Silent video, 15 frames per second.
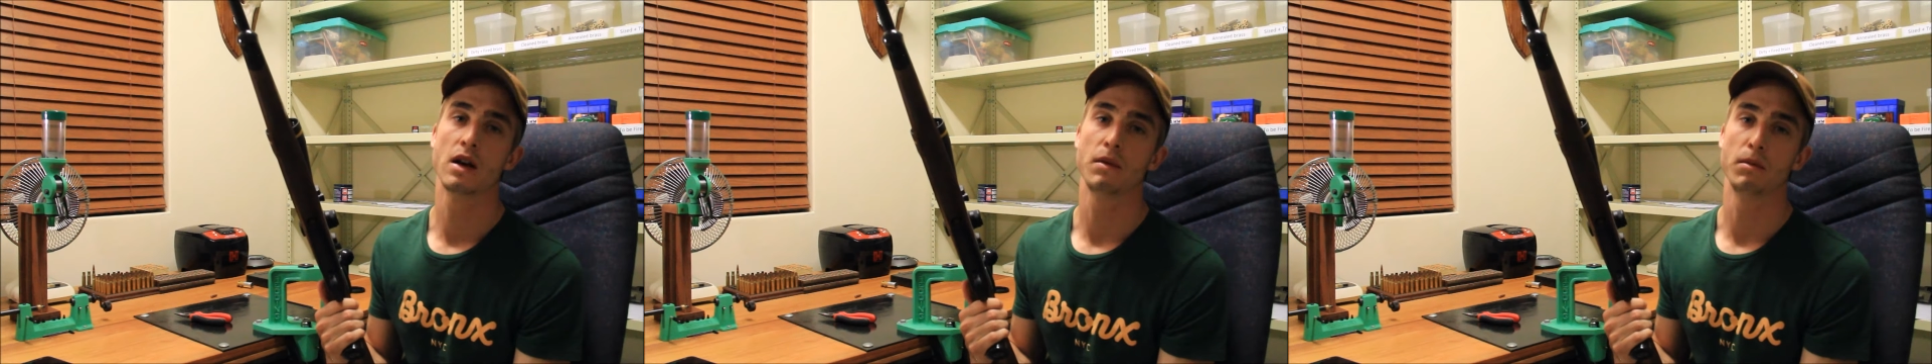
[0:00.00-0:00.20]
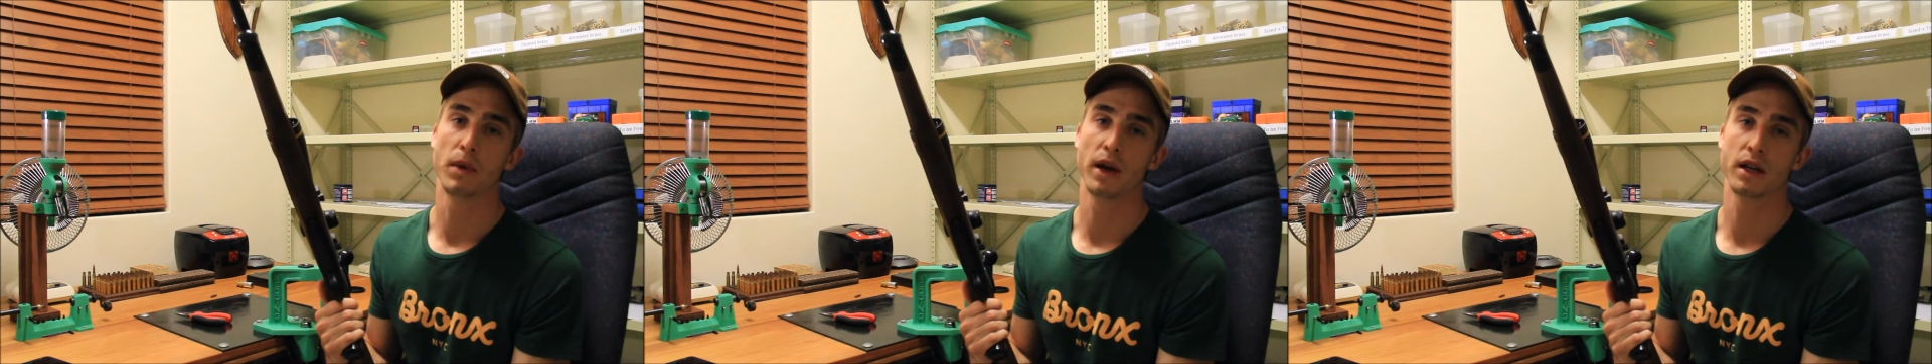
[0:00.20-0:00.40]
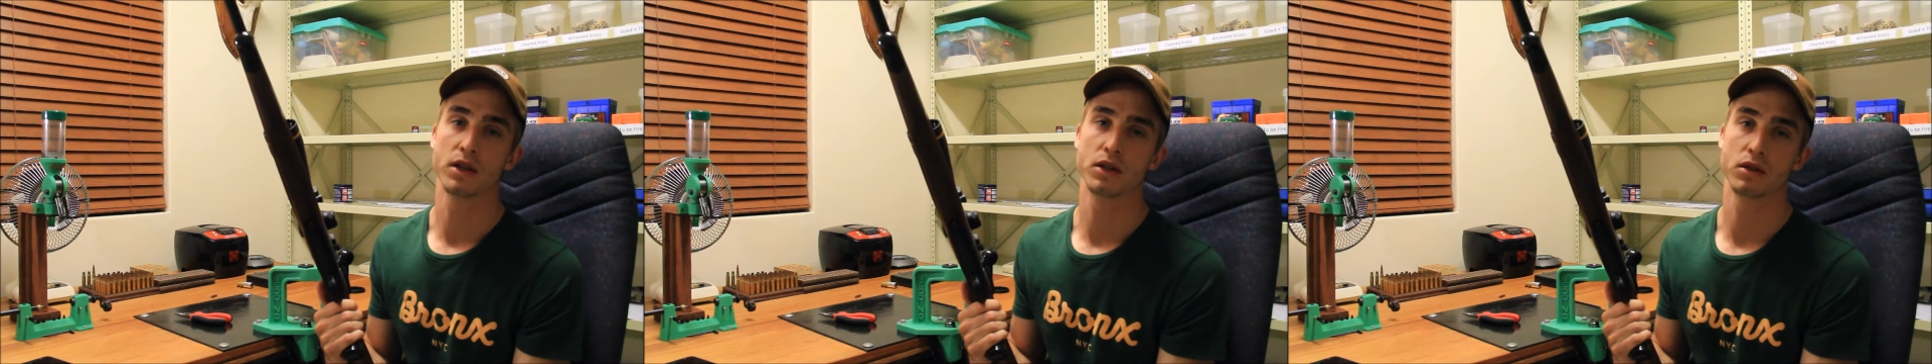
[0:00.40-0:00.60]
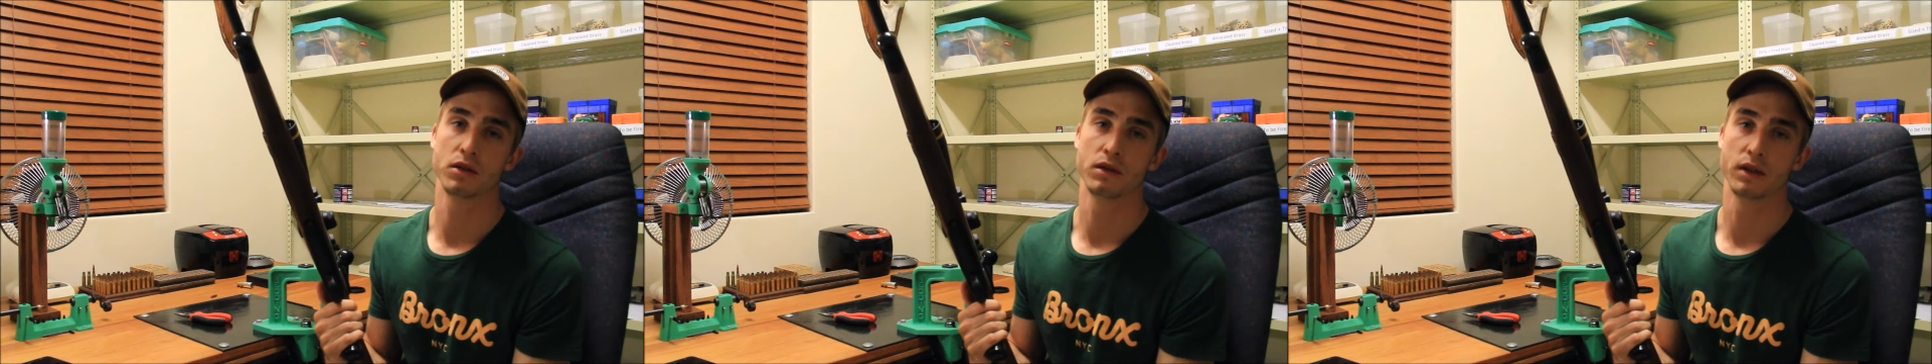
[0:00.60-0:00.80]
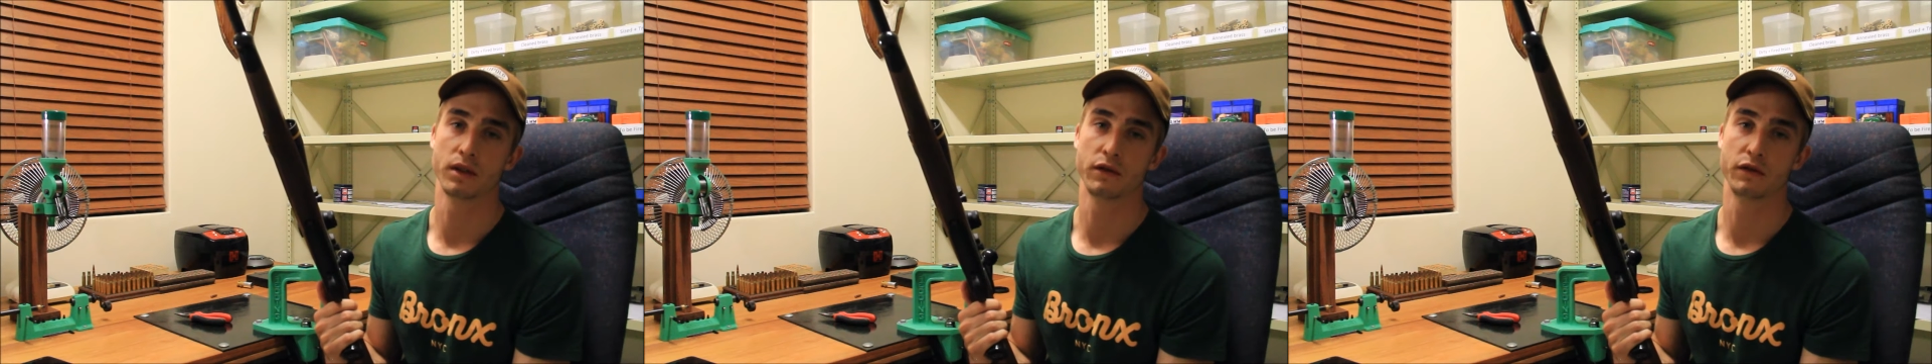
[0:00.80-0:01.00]
make sure
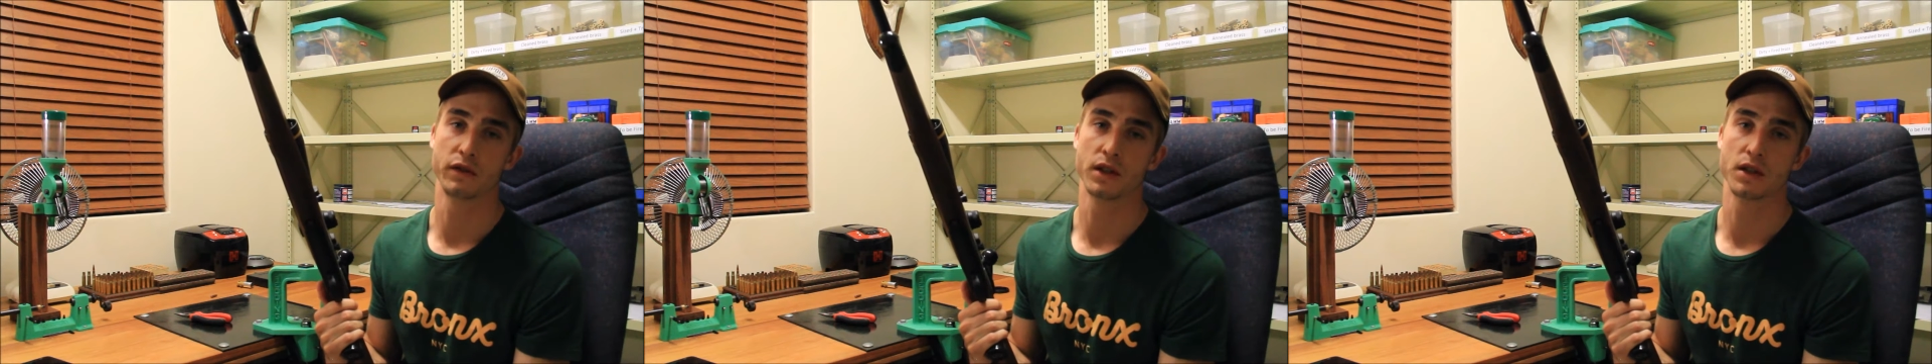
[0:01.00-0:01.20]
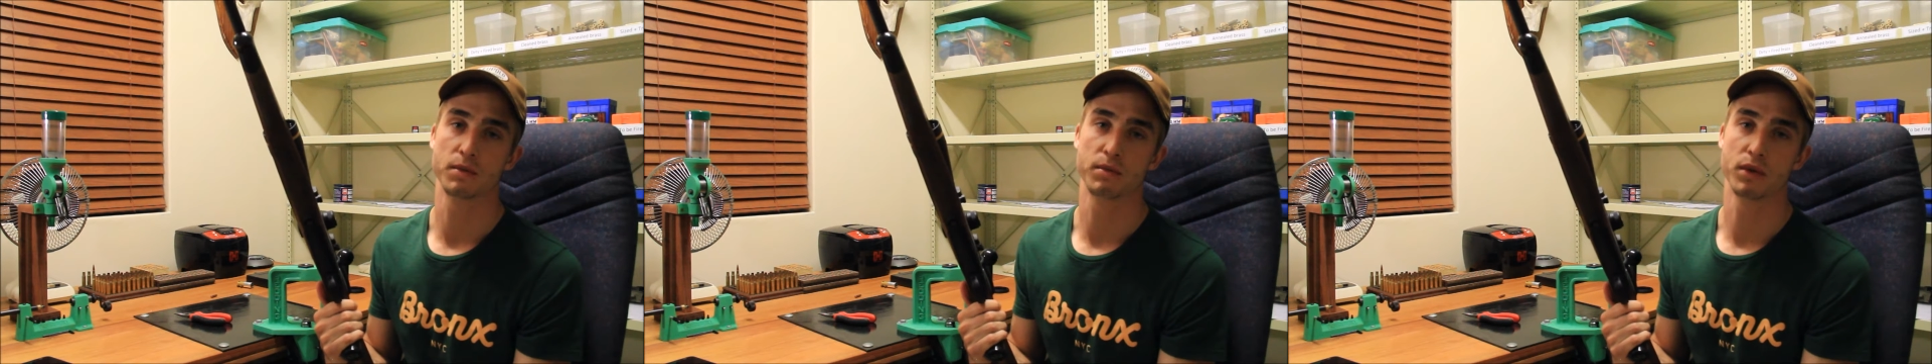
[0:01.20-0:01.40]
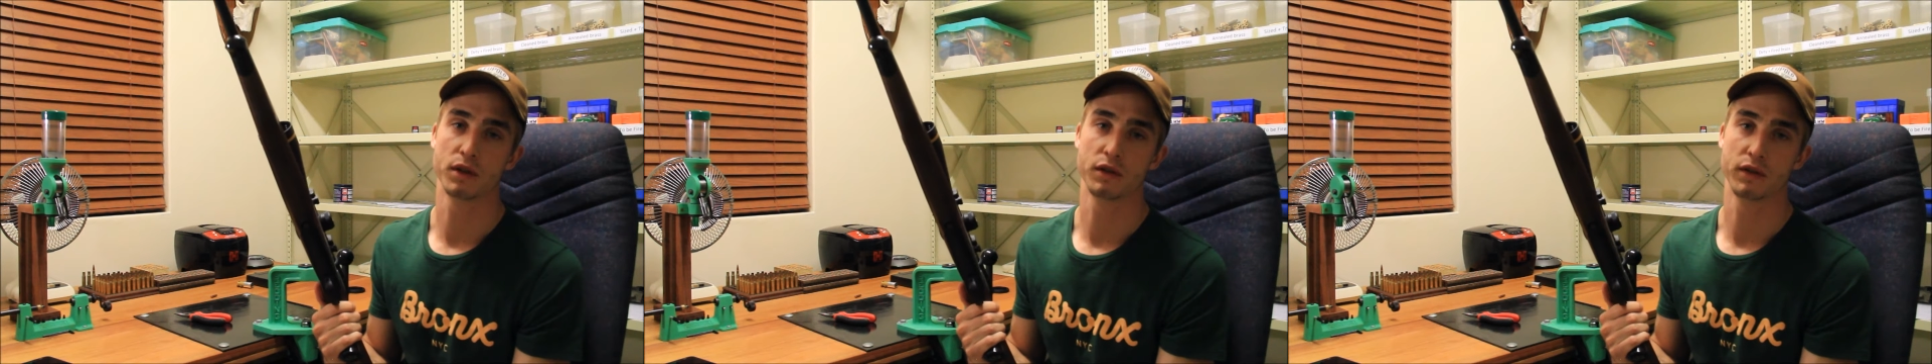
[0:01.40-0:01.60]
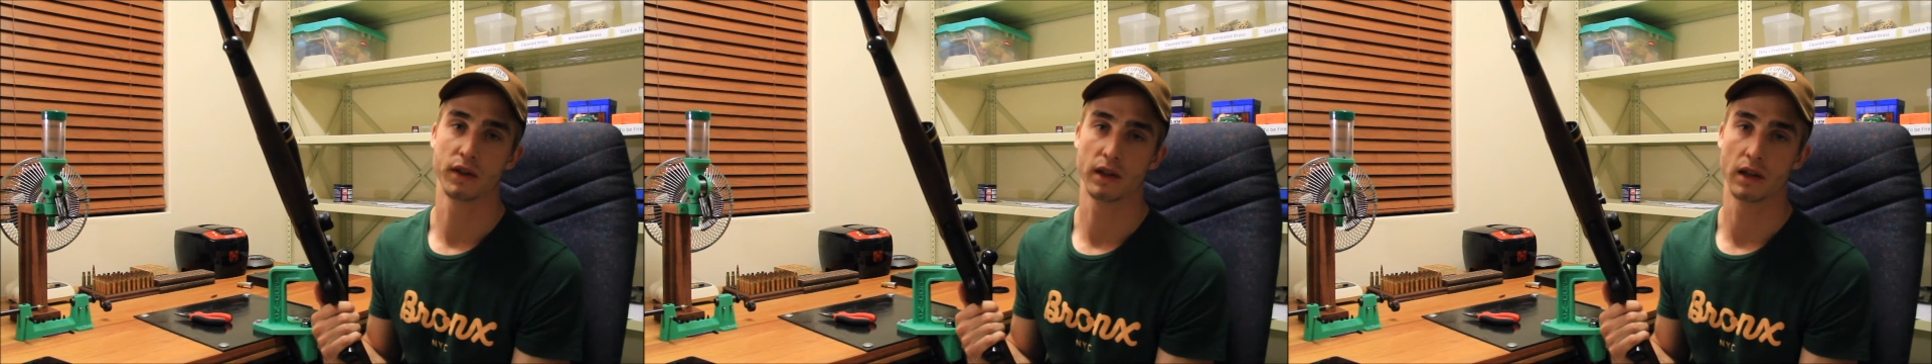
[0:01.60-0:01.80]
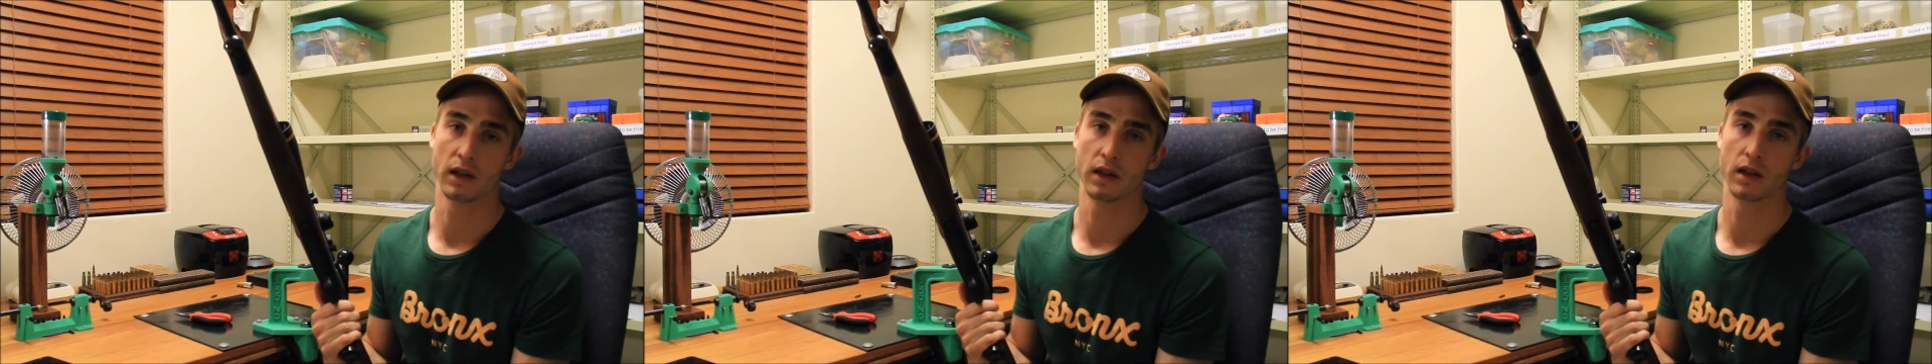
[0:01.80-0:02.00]
it fits
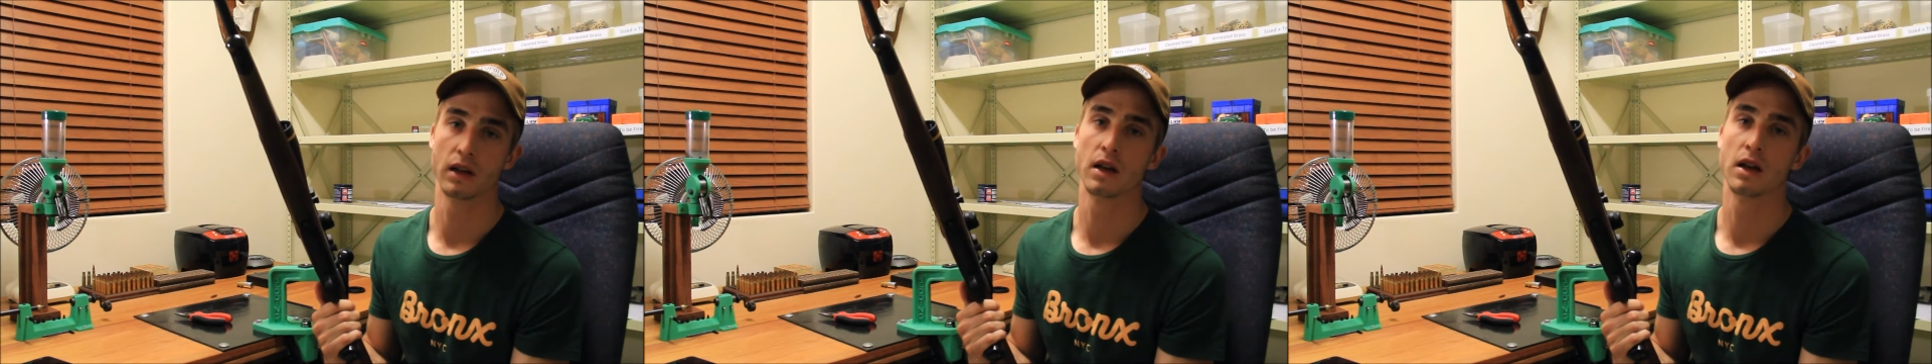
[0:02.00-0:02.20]
perfectly